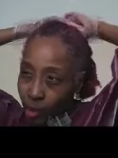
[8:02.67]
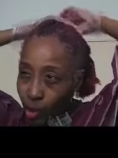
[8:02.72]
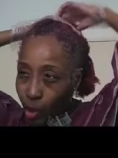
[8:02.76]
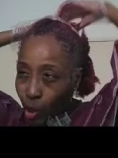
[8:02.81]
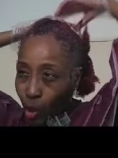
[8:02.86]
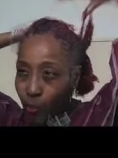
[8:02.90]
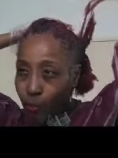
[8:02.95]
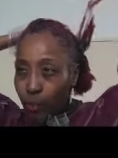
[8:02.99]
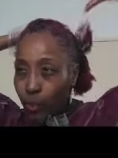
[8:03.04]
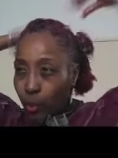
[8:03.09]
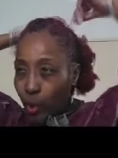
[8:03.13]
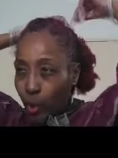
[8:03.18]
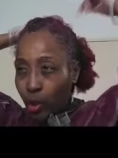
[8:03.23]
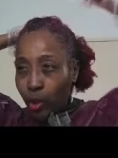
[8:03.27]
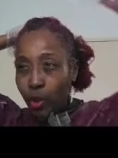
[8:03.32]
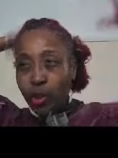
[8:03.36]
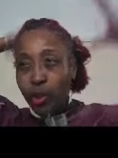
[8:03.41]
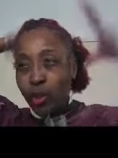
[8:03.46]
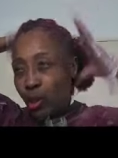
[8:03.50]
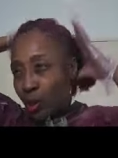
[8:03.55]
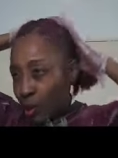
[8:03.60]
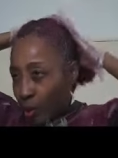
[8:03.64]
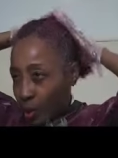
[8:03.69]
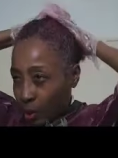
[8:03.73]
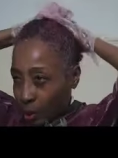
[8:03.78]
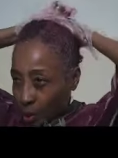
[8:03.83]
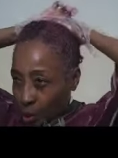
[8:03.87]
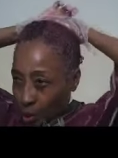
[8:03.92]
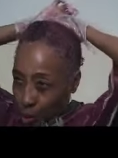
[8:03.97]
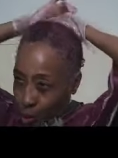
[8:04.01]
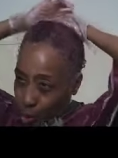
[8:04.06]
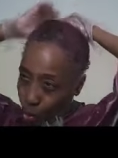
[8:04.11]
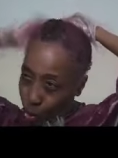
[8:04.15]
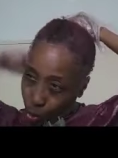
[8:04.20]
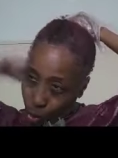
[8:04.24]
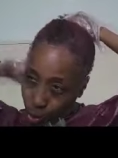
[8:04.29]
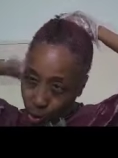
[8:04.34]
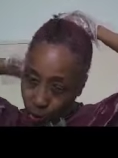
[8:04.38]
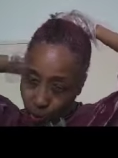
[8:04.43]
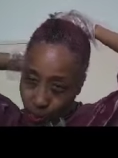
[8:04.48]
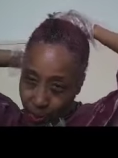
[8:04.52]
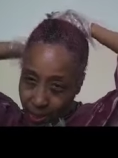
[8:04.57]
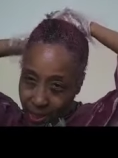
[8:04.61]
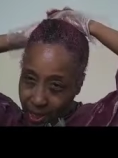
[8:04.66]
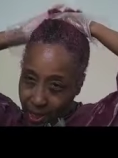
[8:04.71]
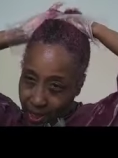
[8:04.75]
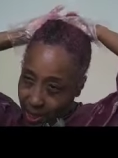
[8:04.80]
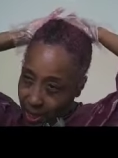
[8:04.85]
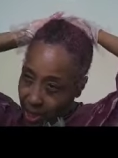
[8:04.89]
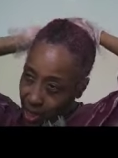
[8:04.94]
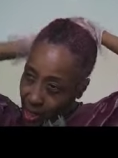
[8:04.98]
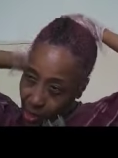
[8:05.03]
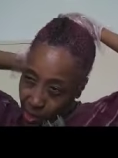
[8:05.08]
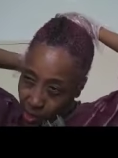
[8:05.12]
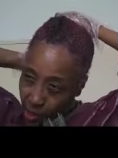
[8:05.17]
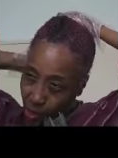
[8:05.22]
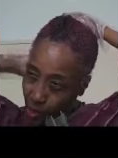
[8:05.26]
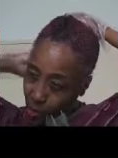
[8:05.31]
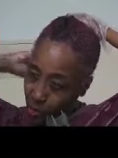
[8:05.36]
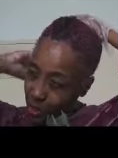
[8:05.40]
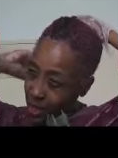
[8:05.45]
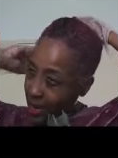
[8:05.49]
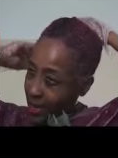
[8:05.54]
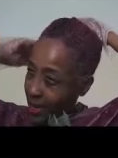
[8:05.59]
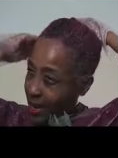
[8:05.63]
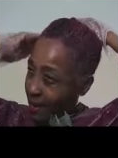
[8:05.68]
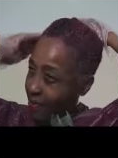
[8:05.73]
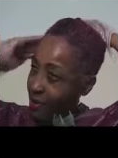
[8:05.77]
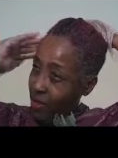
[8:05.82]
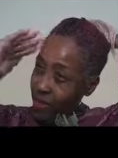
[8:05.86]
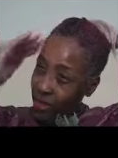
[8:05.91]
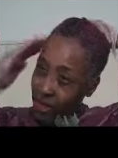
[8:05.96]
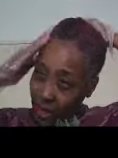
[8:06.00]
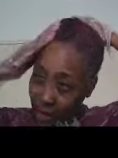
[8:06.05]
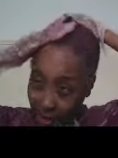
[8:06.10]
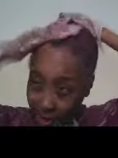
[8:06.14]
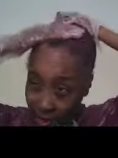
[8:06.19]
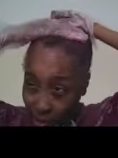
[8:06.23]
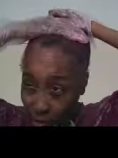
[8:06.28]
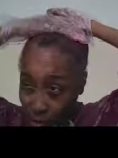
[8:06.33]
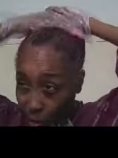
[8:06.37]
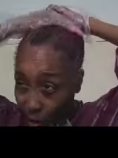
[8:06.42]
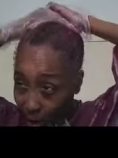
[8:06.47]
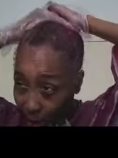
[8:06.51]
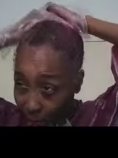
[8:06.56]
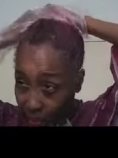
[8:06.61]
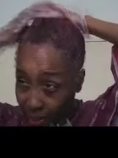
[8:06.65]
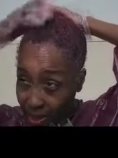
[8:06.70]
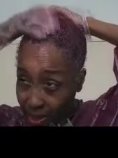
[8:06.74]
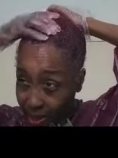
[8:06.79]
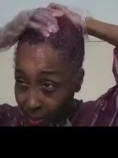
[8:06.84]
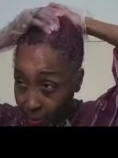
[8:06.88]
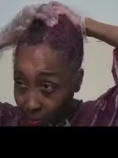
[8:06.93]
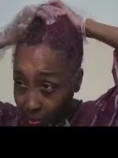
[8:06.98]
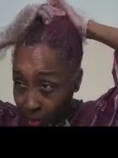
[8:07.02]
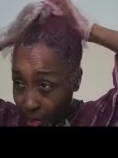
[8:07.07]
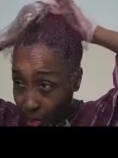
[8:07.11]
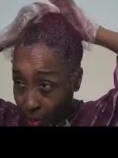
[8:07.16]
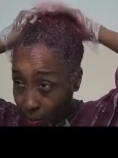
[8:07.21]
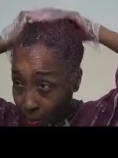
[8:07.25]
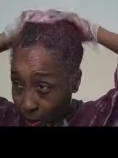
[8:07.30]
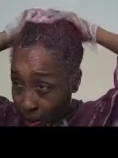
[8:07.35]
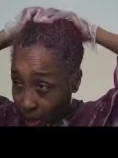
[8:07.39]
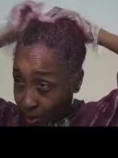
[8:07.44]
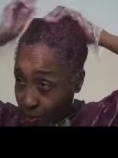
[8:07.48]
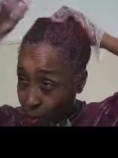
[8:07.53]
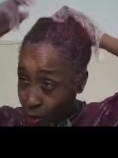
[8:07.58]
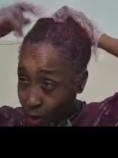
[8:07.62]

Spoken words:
top knot, so to speak, so that everything is trapping the middle part,